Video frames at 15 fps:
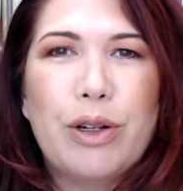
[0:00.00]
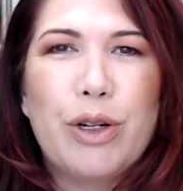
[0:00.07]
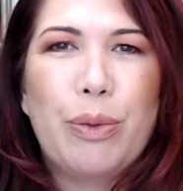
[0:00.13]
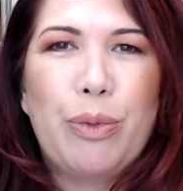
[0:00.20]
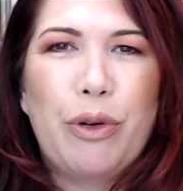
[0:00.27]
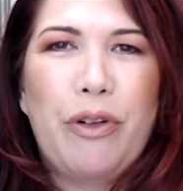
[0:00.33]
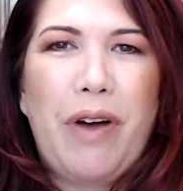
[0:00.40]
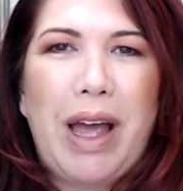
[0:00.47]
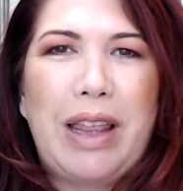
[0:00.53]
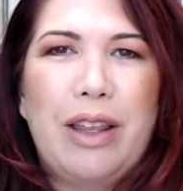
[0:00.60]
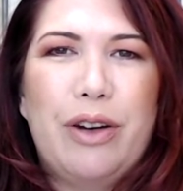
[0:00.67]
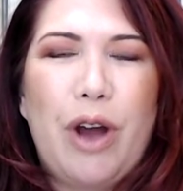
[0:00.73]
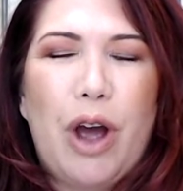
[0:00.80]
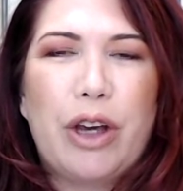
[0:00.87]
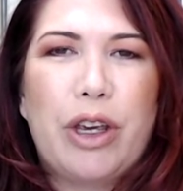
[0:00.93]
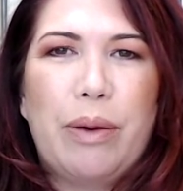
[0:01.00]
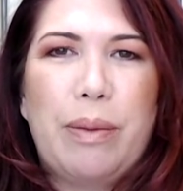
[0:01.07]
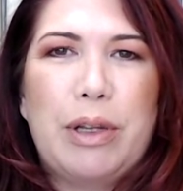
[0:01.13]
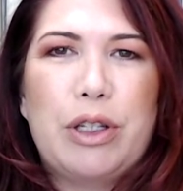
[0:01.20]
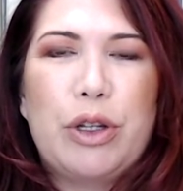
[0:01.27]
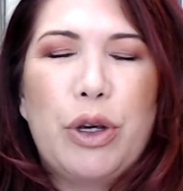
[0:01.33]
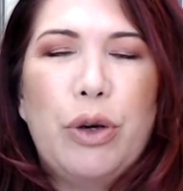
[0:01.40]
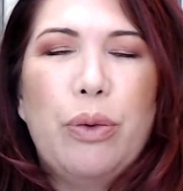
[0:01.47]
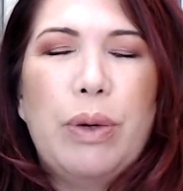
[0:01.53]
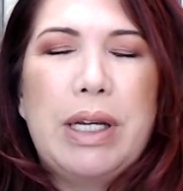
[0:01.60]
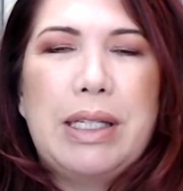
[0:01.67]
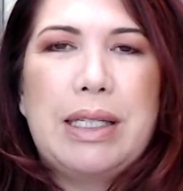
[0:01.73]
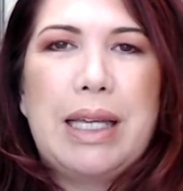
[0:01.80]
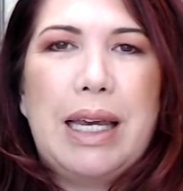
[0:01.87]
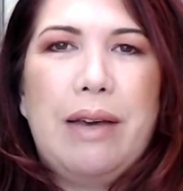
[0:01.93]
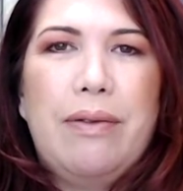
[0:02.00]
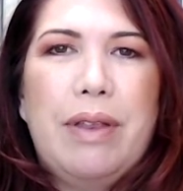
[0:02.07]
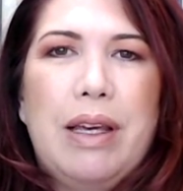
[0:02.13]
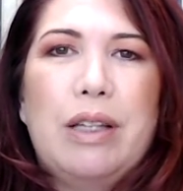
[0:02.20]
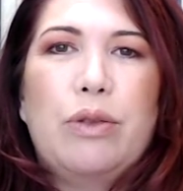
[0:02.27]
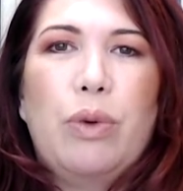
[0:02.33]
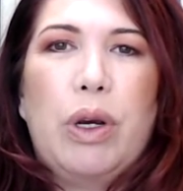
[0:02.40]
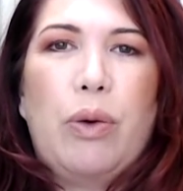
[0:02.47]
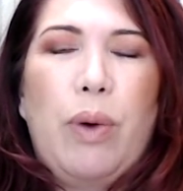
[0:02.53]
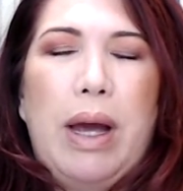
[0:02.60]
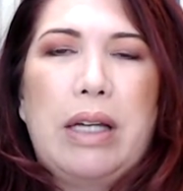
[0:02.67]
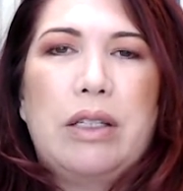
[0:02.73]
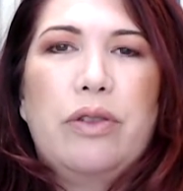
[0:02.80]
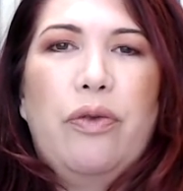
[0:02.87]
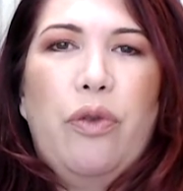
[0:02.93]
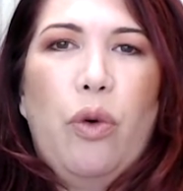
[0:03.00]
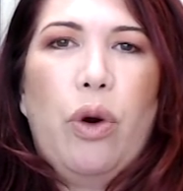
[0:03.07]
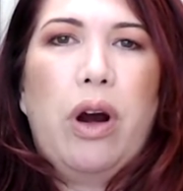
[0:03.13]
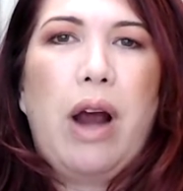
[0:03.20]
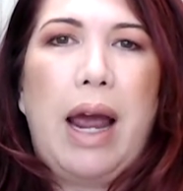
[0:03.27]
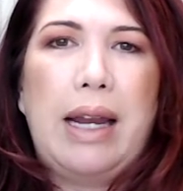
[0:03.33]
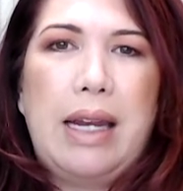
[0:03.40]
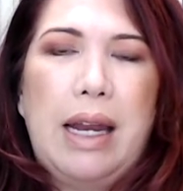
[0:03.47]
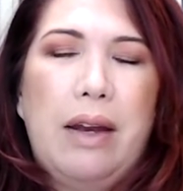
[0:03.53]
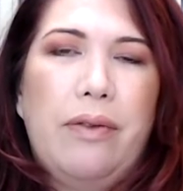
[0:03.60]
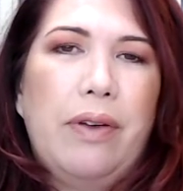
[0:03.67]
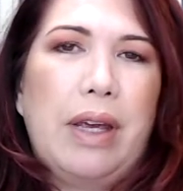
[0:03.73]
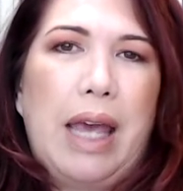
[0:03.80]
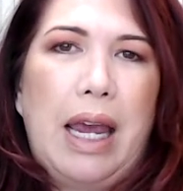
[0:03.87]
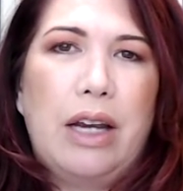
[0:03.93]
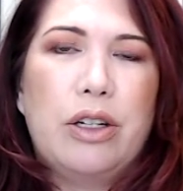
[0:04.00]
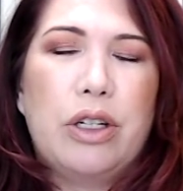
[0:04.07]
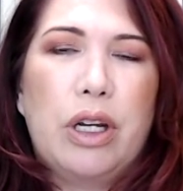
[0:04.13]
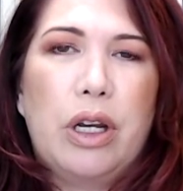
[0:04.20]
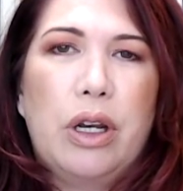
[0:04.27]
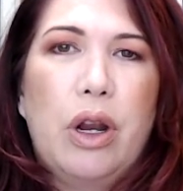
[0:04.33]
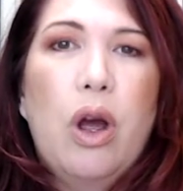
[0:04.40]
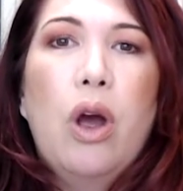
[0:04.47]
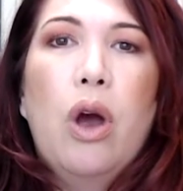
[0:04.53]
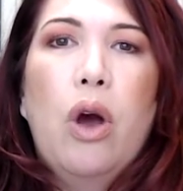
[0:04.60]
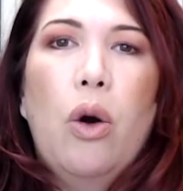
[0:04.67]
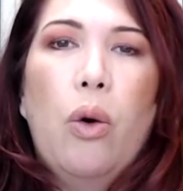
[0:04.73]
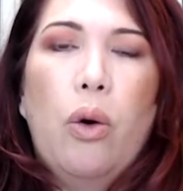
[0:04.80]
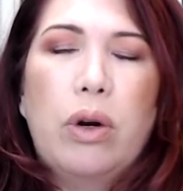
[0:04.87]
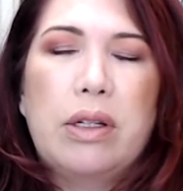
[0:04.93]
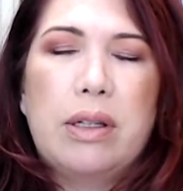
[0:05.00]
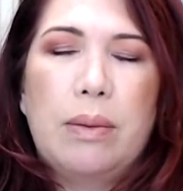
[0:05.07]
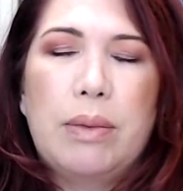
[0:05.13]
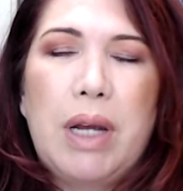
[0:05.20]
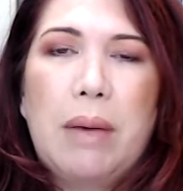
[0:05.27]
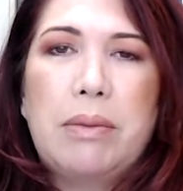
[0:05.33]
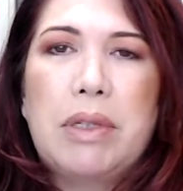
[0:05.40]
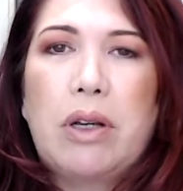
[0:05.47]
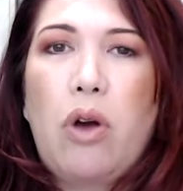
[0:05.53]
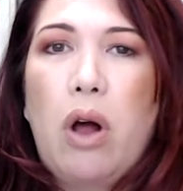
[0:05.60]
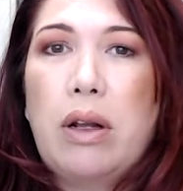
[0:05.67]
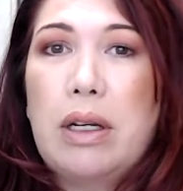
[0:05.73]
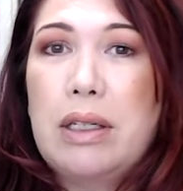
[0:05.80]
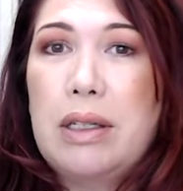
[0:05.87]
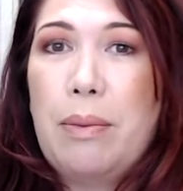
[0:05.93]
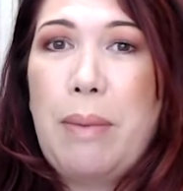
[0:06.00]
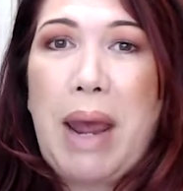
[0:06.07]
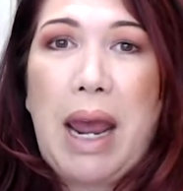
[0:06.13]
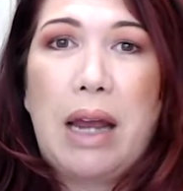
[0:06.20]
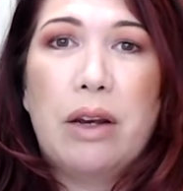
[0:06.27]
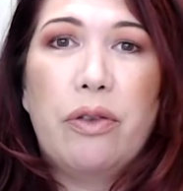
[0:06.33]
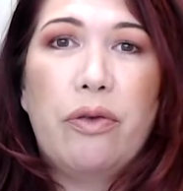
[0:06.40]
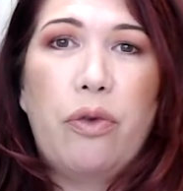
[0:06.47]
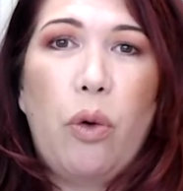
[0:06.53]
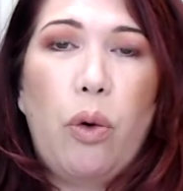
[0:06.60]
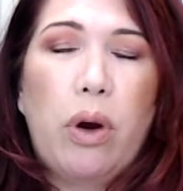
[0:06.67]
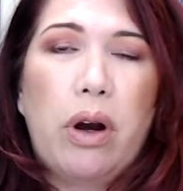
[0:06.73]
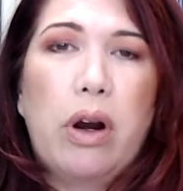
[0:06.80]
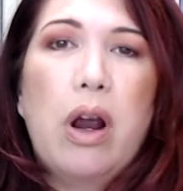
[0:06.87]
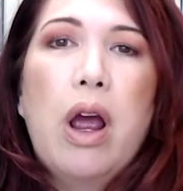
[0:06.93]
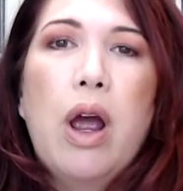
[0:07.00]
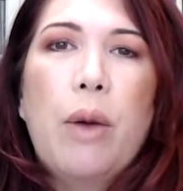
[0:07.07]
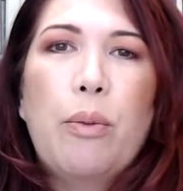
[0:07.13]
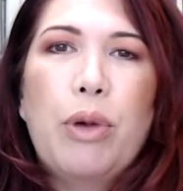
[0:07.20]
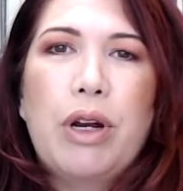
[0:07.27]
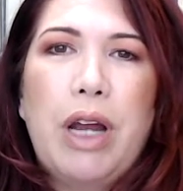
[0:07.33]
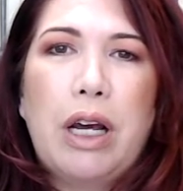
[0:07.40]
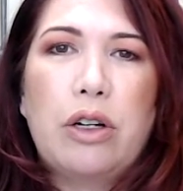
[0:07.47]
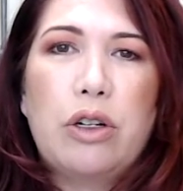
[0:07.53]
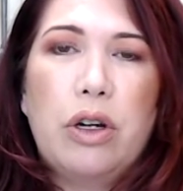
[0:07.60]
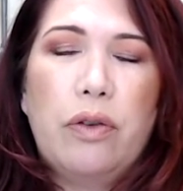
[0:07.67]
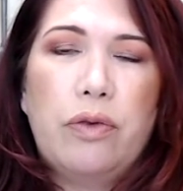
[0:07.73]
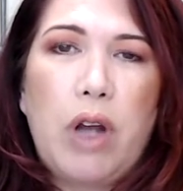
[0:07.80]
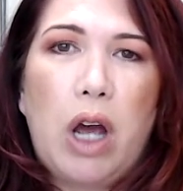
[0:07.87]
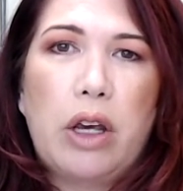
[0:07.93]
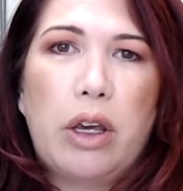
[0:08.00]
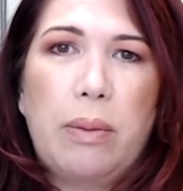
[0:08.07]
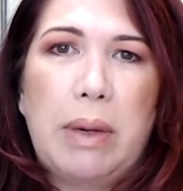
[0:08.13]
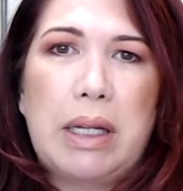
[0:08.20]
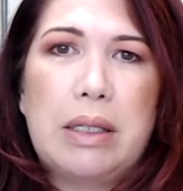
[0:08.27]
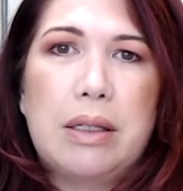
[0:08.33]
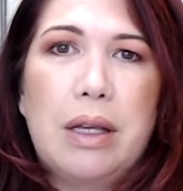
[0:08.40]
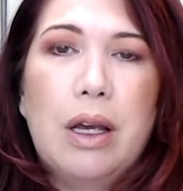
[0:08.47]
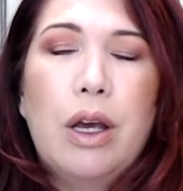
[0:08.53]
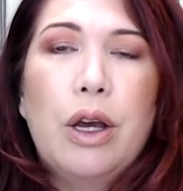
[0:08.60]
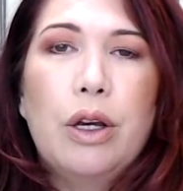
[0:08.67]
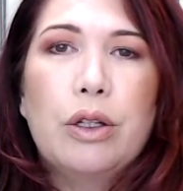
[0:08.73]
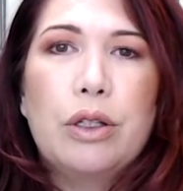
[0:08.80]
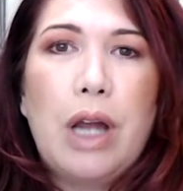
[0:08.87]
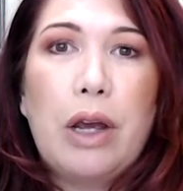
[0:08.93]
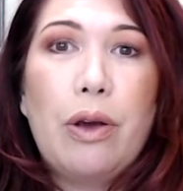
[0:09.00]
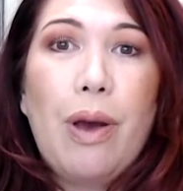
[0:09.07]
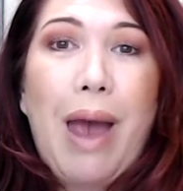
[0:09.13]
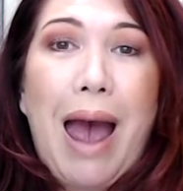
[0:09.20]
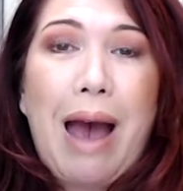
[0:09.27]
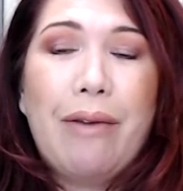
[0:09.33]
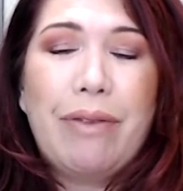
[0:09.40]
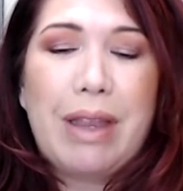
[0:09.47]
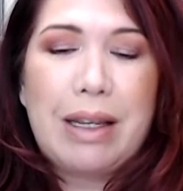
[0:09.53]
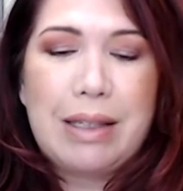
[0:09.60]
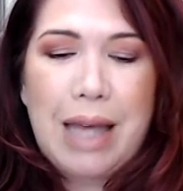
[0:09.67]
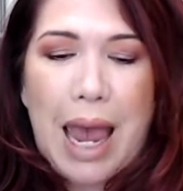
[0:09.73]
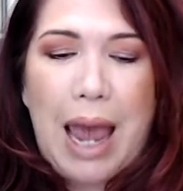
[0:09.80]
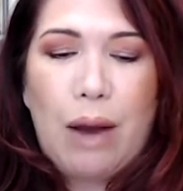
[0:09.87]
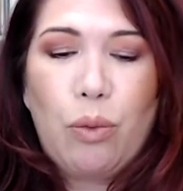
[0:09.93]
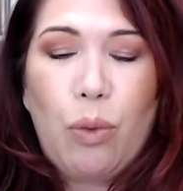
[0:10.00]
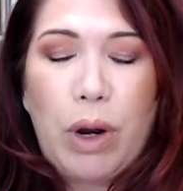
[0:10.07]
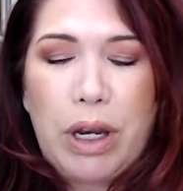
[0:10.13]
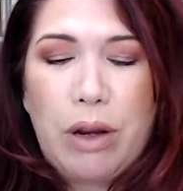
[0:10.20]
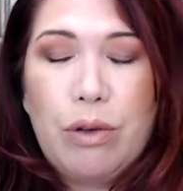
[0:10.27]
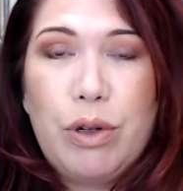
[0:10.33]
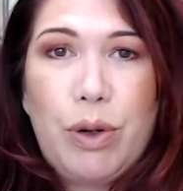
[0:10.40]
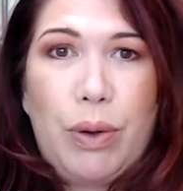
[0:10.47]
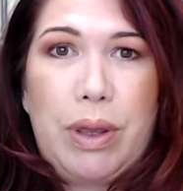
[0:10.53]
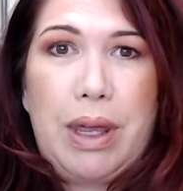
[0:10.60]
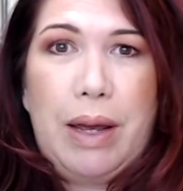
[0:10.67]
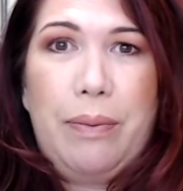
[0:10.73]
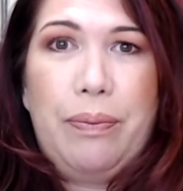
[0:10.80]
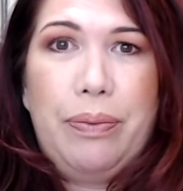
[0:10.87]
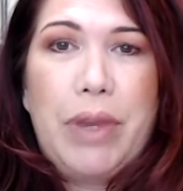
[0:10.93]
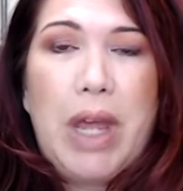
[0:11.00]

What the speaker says: to provide the documents, you receive this request for identification, or sometimes called a demand for production of documents. So now you have this, and what do you do with it?